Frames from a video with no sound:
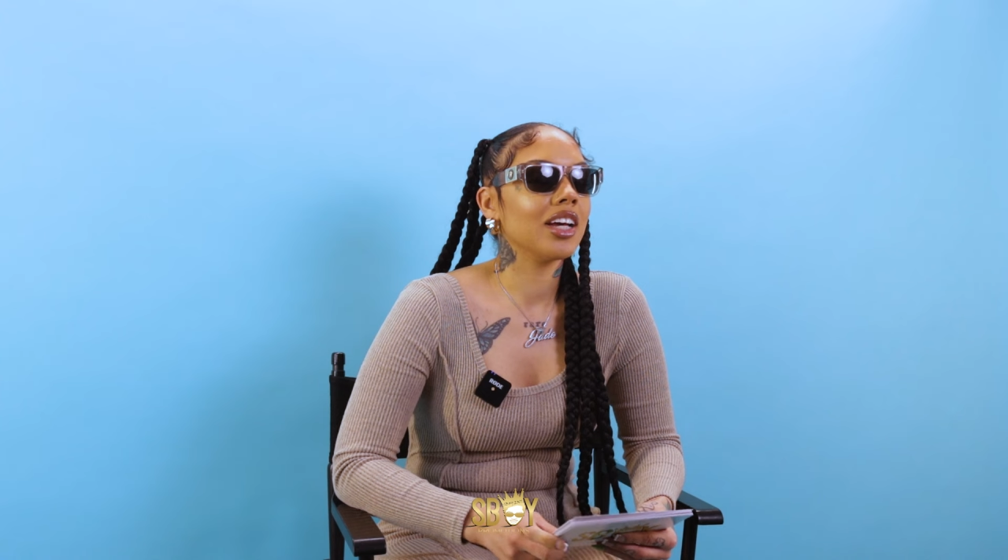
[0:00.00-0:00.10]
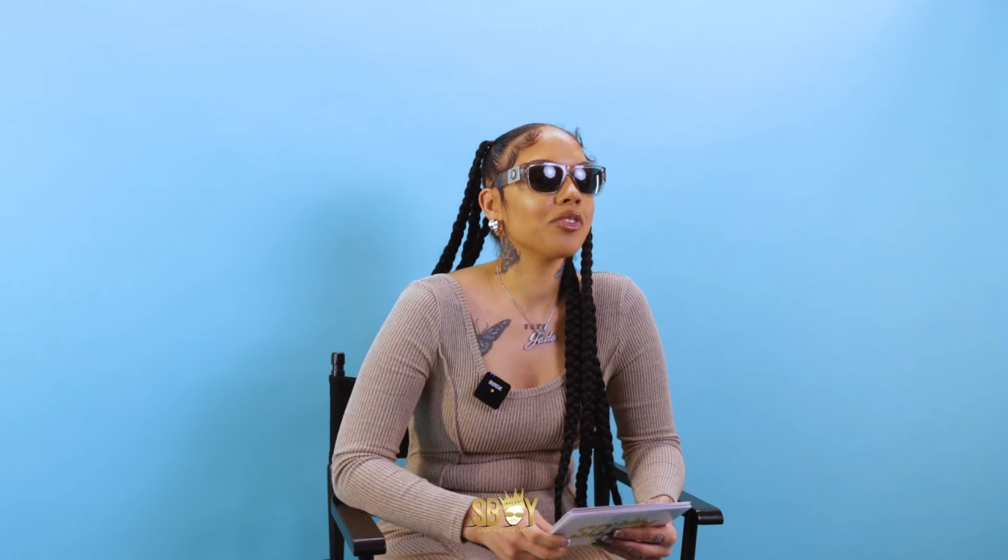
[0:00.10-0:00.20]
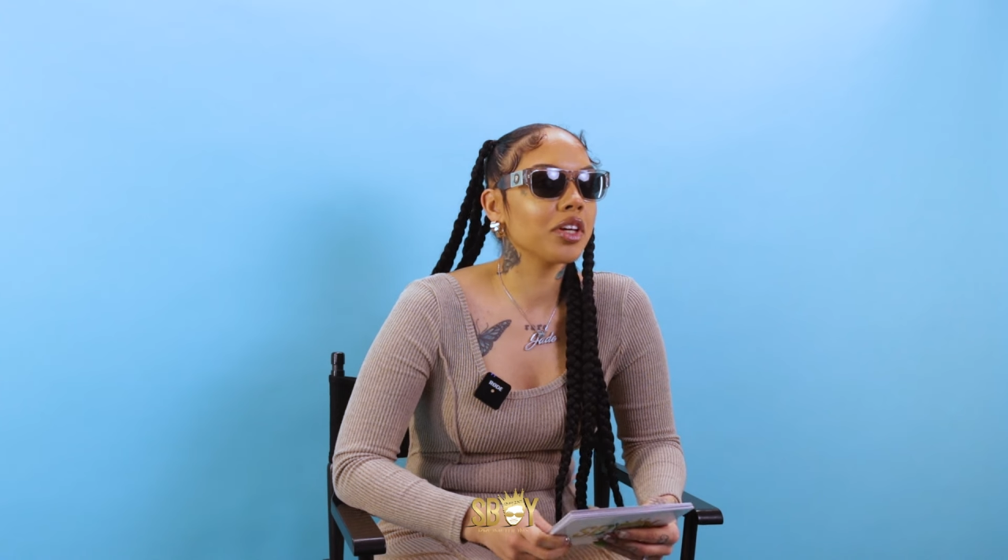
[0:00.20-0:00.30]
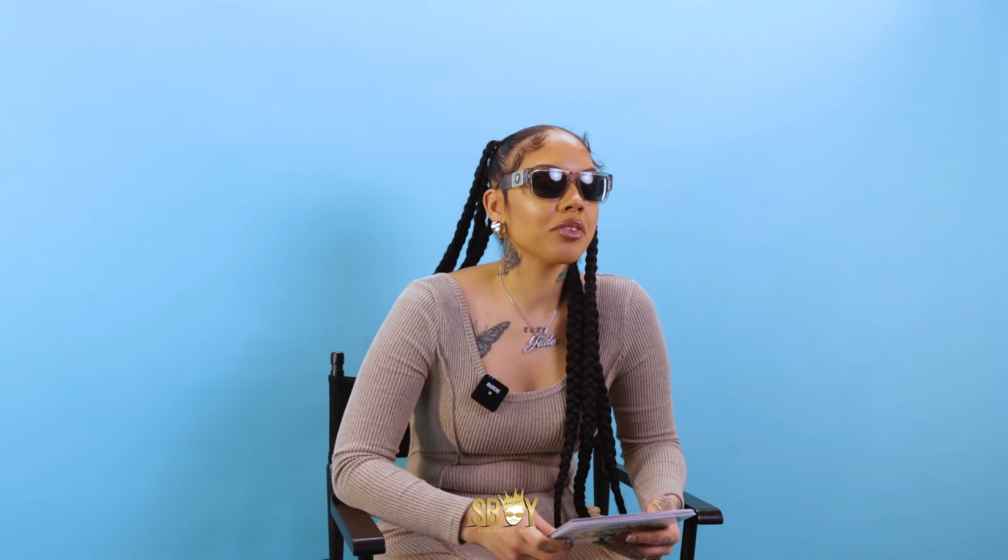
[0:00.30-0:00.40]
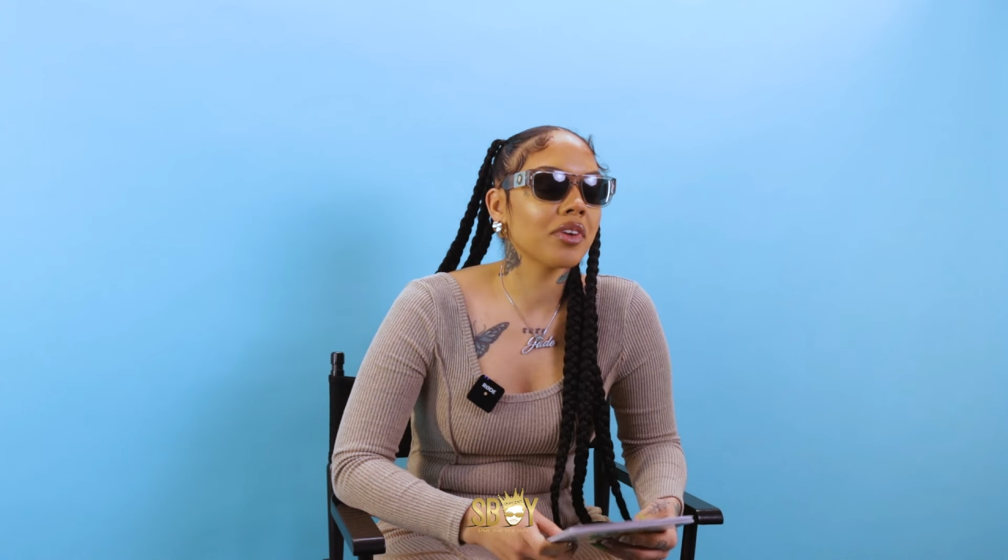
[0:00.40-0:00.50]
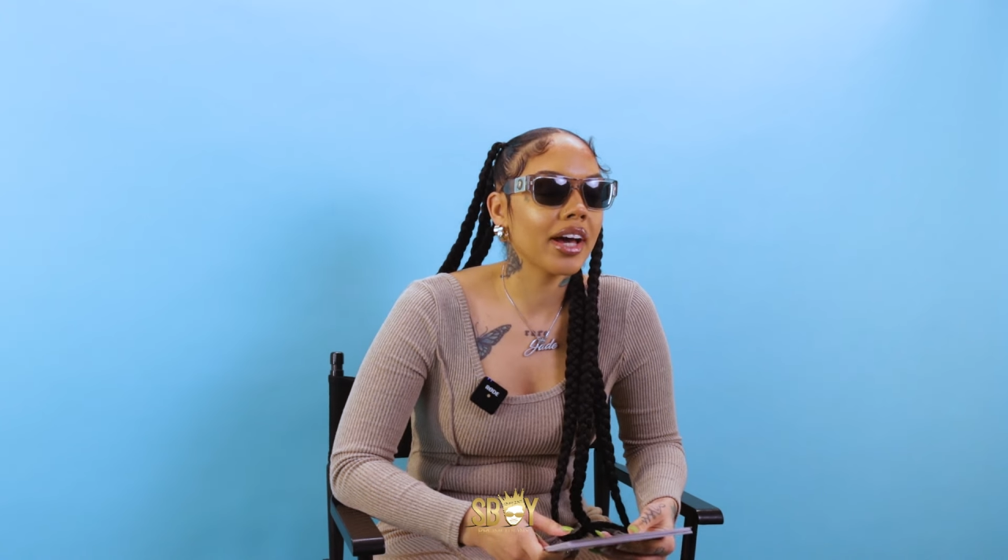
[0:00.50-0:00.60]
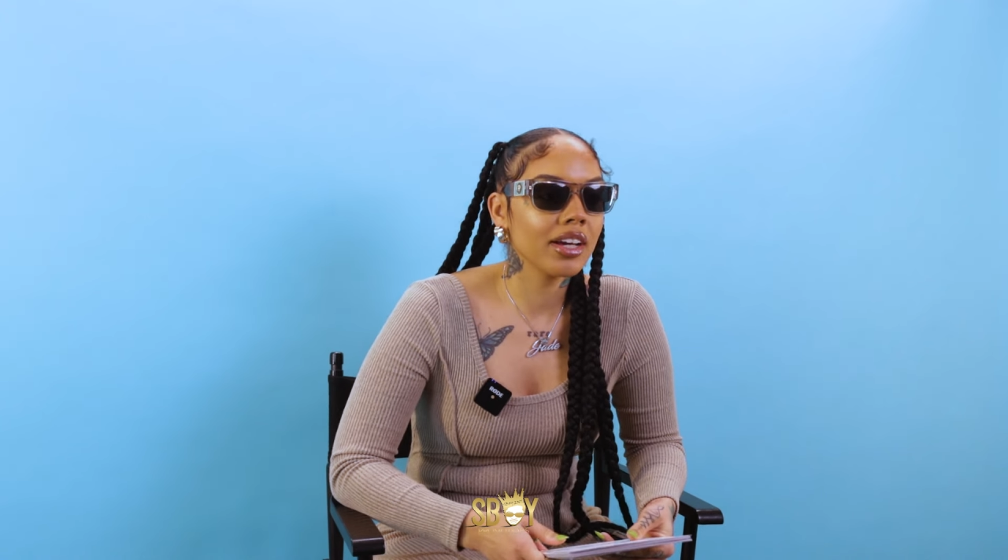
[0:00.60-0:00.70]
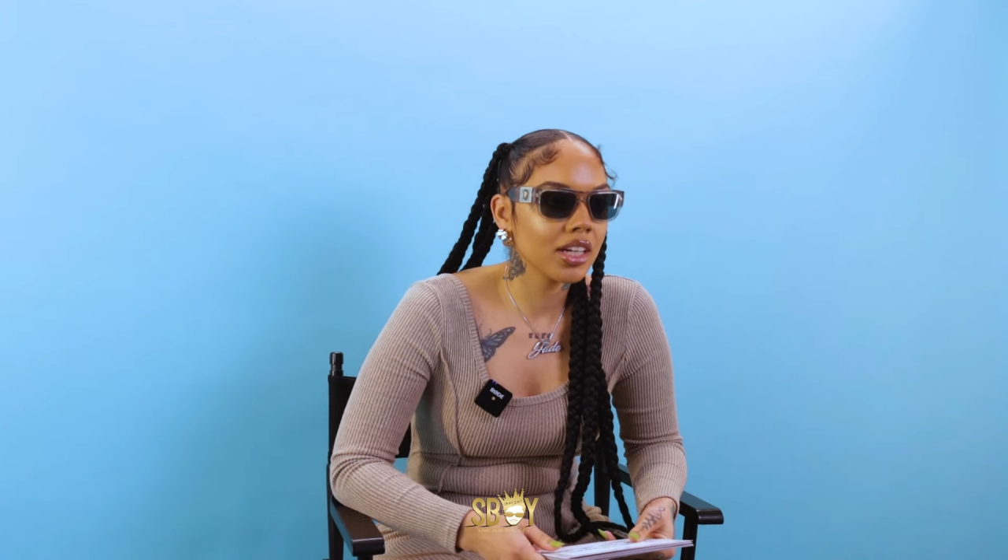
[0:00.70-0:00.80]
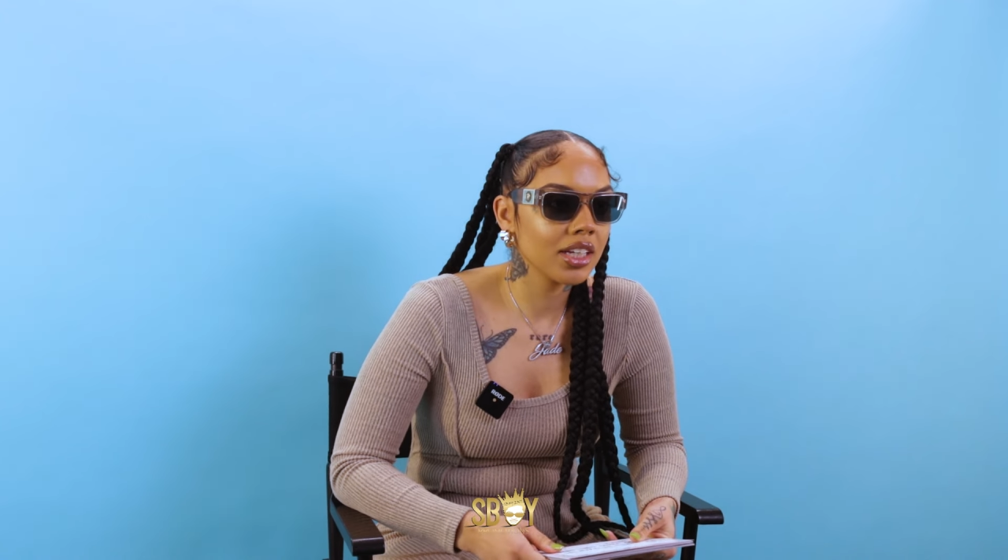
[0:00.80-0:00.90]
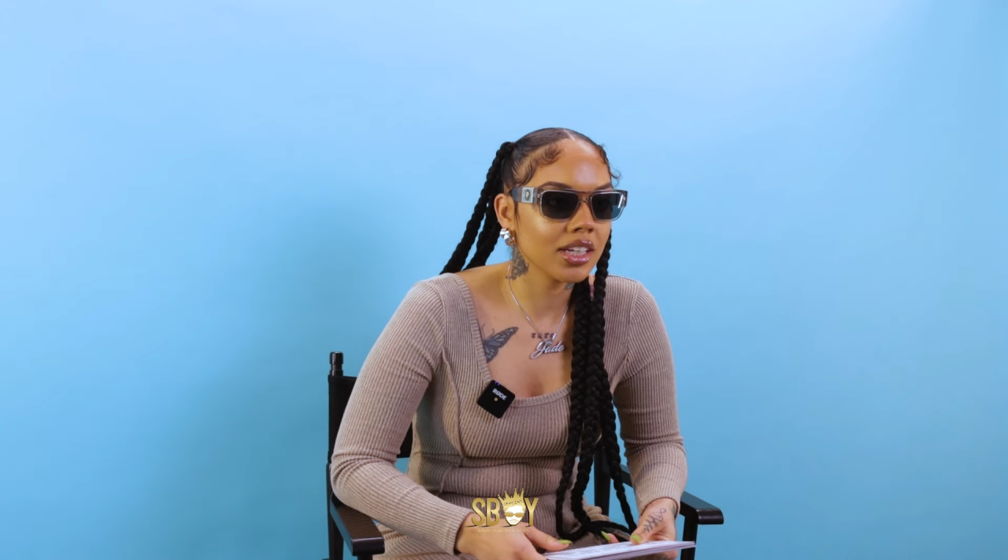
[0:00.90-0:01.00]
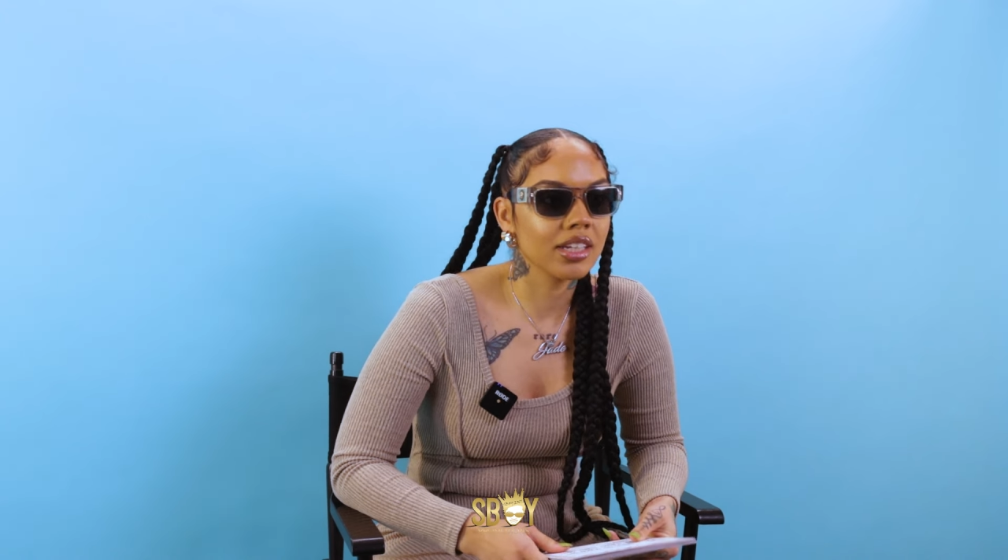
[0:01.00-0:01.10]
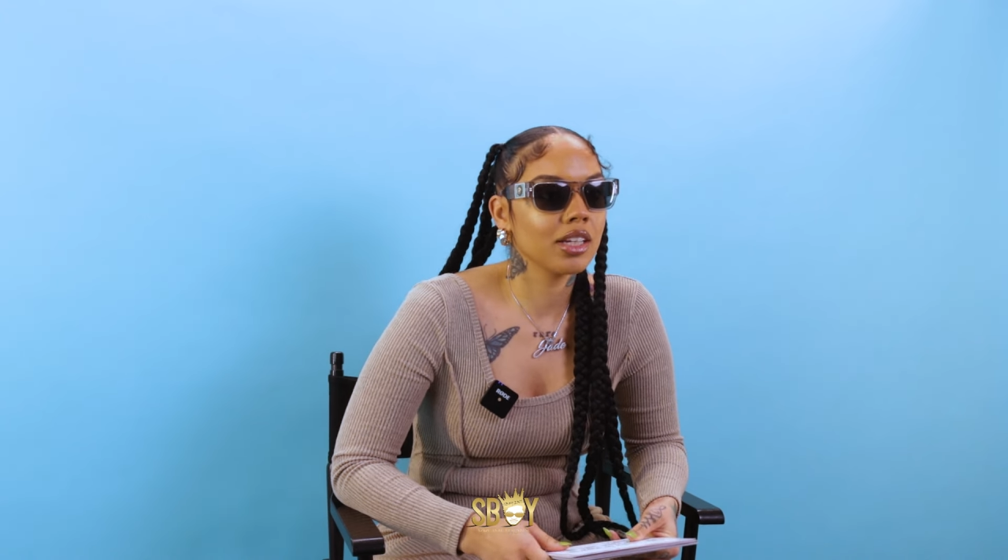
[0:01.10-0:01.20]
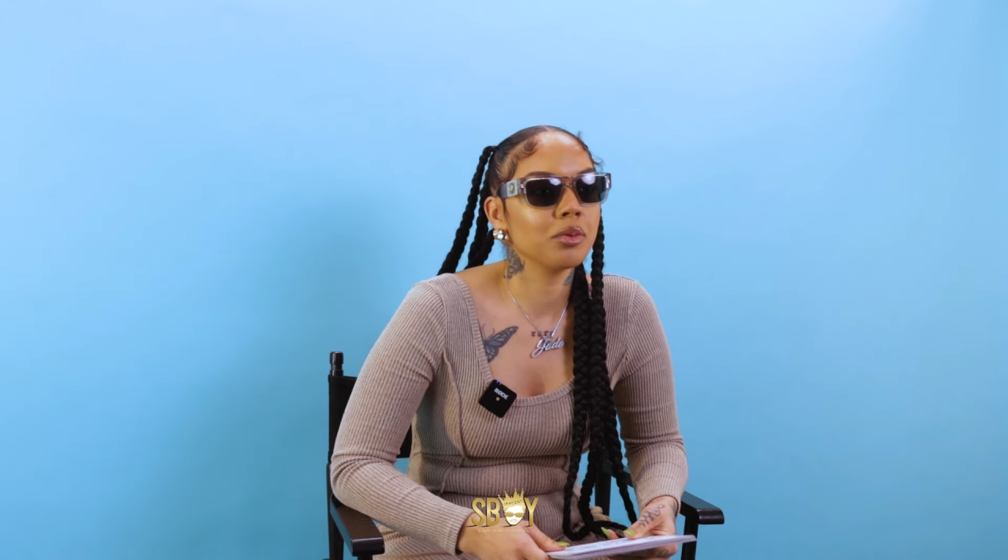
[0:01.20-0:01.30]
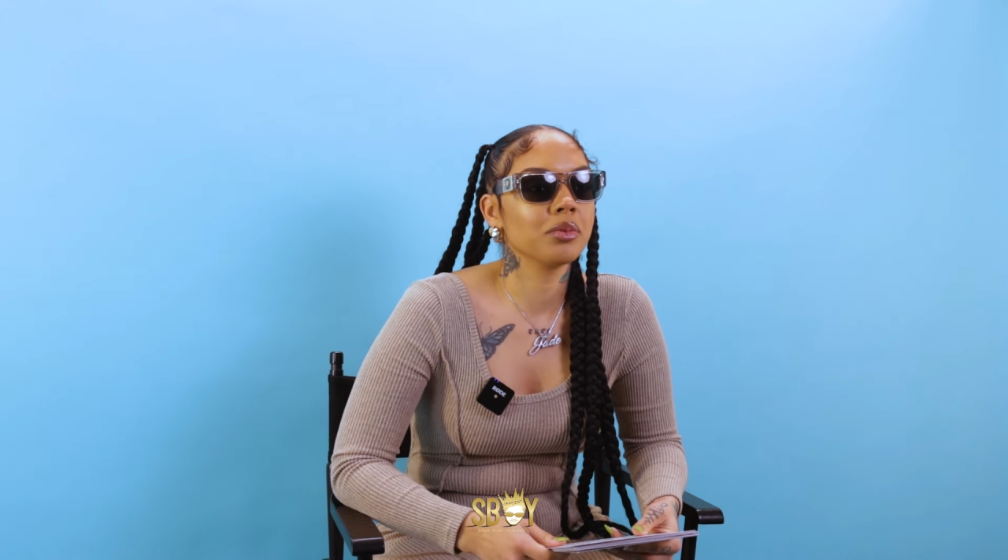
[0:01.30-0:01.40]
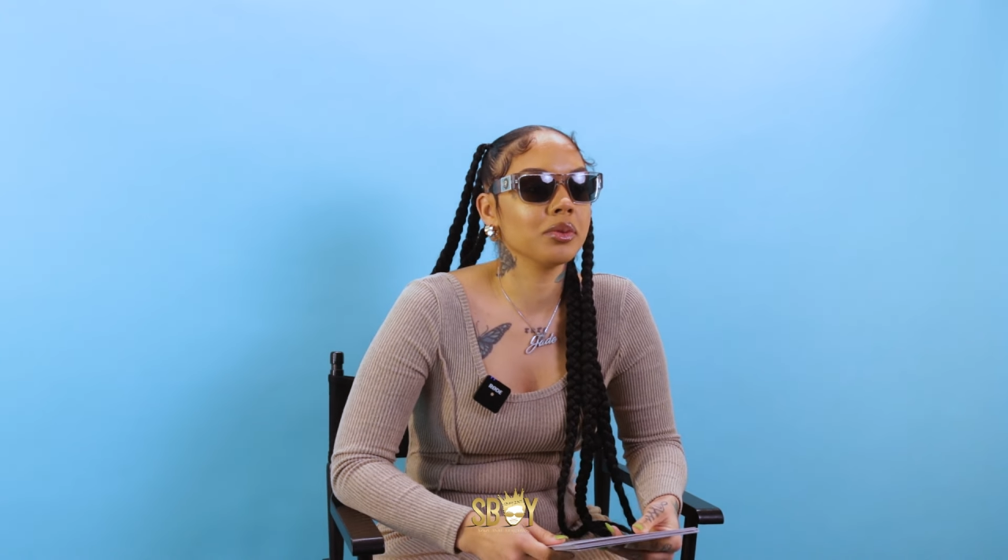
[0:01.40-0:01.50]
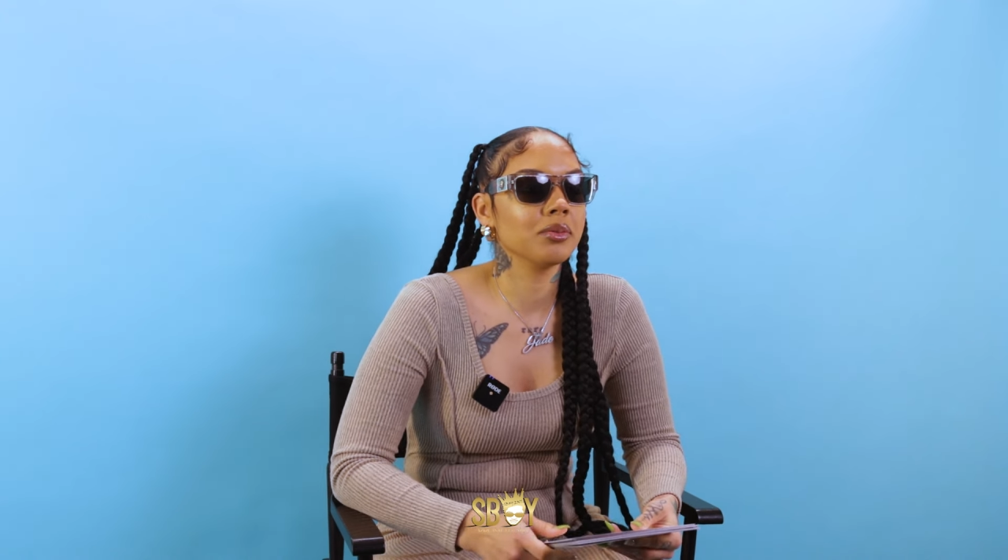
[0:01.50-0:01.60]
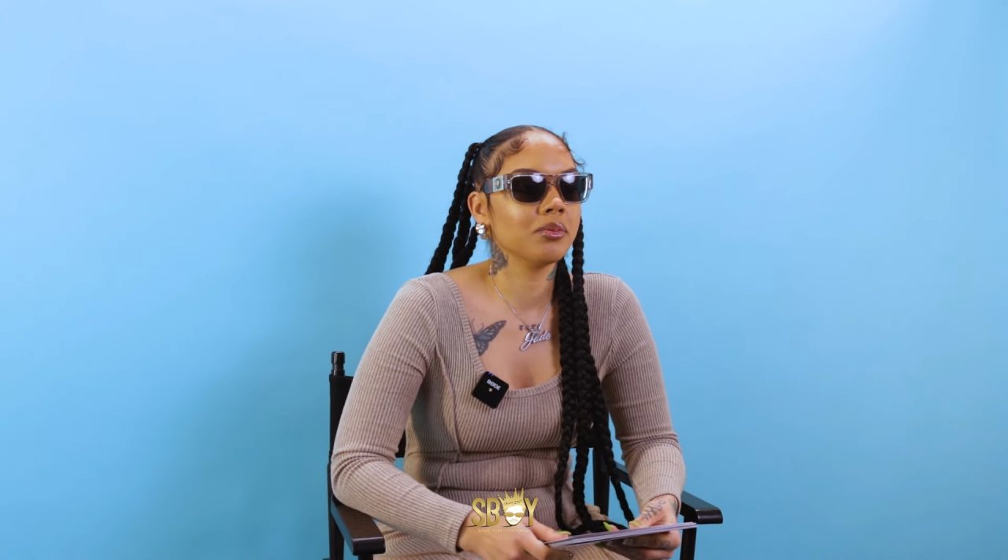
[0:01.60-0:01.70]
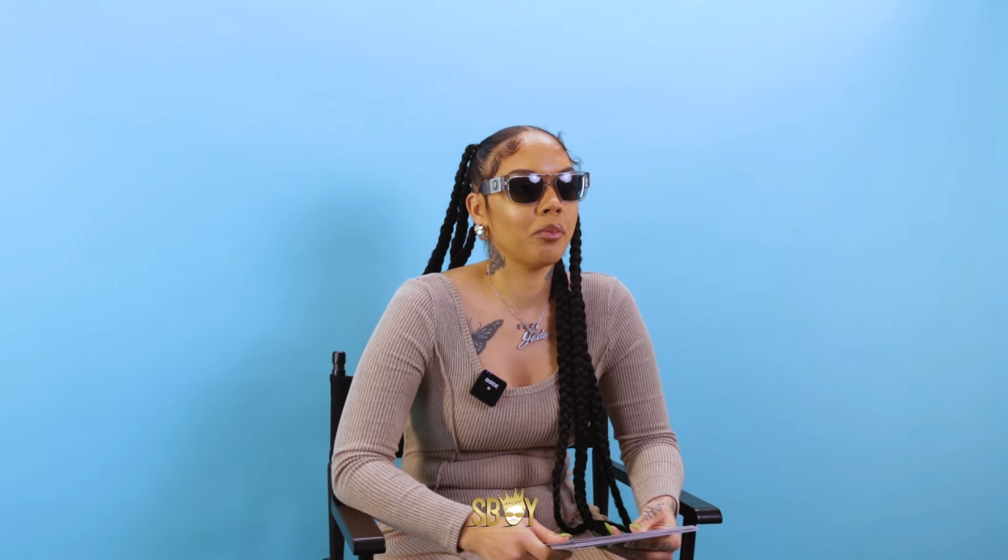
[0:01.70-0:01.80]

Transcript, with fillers: If they're fire, he can keep them.